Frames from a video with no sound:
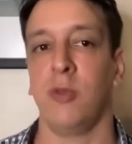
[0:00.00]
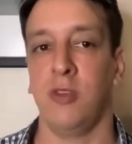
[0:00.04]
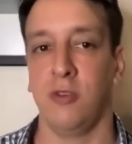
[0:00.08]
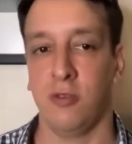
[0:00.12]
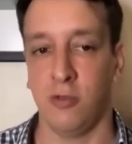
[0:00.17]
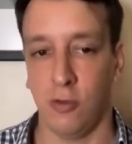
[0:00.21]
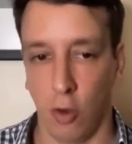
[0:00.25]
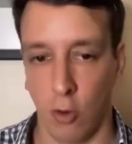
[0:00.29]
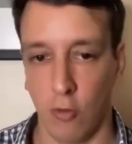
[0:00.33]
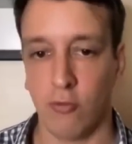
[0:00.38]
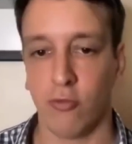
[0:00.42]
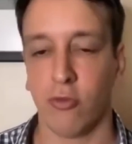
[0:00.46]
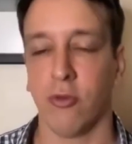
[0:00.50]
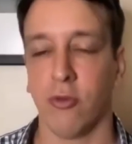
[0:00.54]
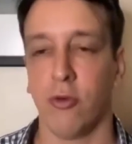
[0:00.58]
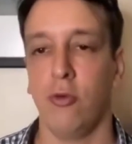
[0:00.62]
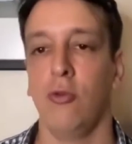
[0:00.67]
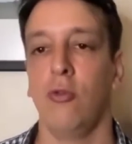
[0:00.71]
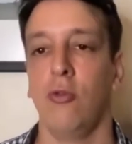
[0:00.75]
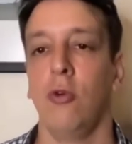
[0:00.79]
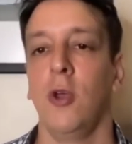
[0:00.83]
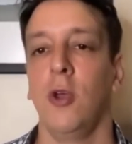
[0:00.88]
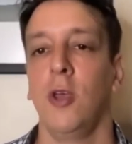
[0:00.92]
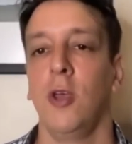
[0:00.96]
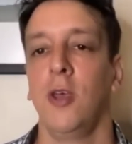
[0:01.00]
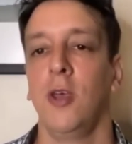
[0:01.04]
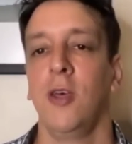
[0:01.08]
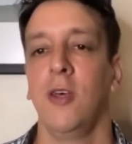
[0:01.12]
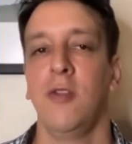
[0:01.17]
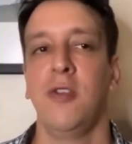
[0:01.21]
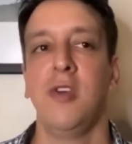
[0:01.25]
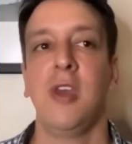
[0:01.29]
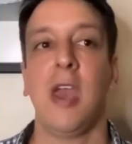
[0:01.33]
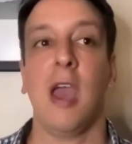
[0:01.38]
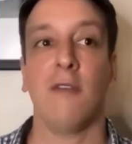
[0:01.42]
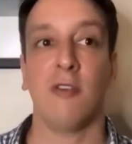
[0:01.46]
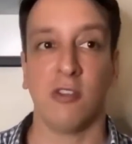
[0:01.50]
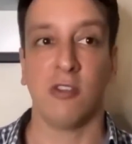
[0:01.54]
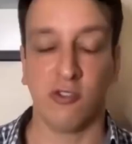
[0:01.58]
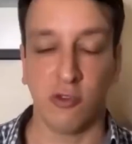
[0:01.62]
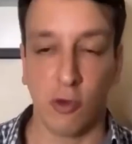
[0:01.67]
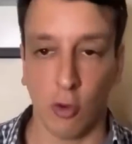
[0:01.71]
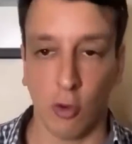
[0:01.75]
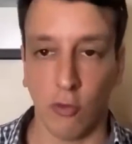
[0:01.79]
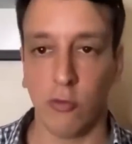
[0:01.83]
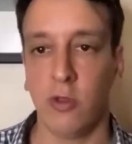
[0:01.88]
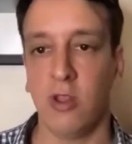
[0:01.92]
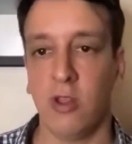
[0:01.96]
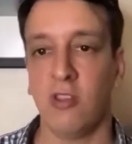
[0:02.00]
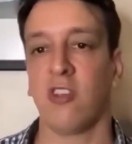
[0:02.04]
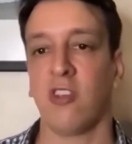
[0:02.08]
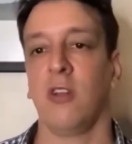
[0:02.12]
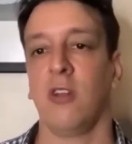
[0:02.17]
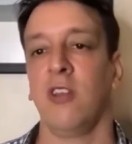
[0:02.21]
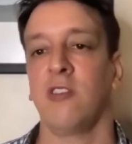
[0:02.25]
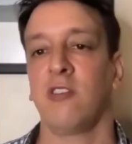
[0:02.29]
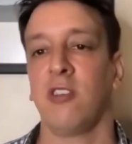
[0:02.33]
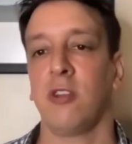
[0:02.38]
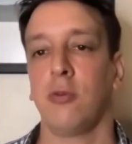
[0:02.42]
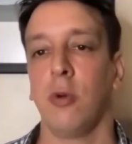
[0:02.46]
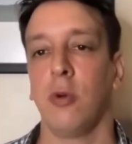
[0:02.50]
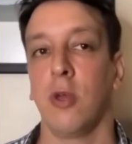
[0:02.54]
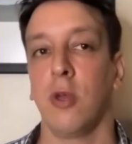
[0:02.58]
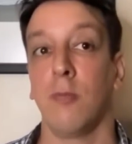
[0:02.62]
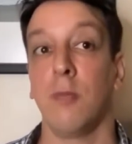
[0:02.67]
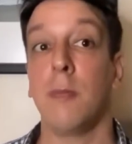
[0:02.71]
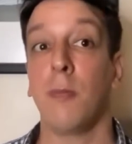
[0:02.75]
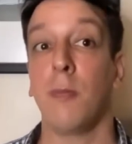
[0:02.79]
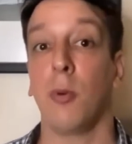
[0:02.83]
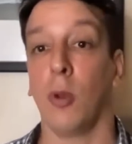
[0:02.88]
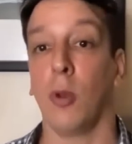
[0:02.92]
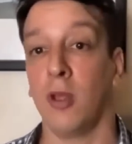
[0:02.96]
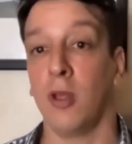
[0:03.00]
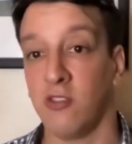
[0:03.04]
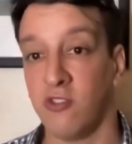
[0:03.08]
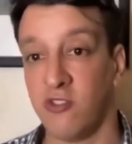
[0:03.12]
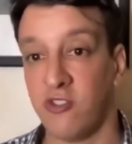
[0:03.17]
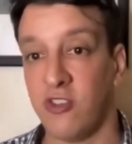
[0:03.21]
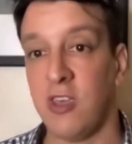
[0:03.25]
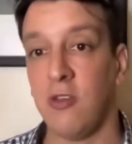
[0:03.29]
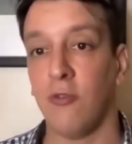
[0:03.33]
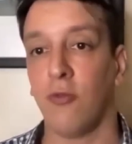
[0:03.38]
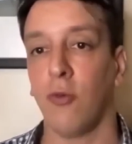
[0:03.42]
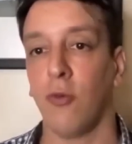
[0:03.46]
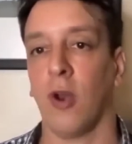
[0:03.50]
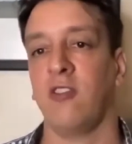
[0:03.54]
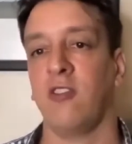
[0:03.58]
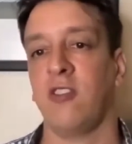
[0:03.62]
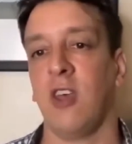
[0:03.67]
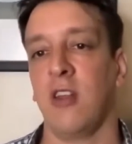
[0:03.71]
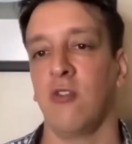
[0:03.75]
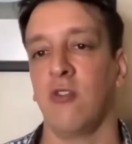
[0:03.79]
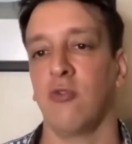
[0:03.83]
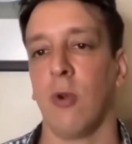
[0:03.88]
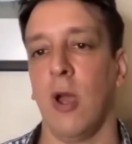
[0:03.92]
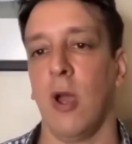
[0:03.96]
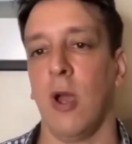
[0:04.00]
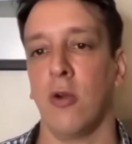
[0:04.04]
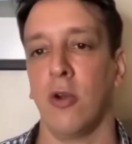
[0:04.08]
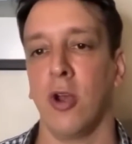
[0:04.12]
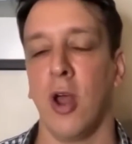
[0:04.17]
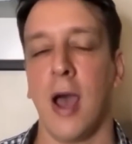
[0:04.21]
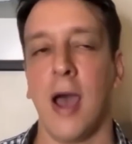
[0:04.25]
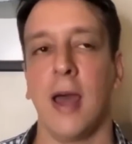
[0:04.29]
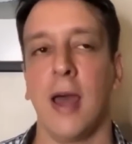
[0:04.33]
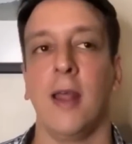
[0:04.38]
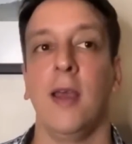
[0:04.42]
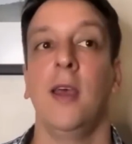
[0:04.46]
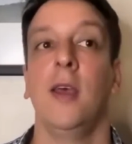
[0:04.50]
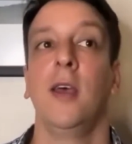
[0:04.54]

Go through the evidence. Go listen, listen to other people and see if what I said is right or not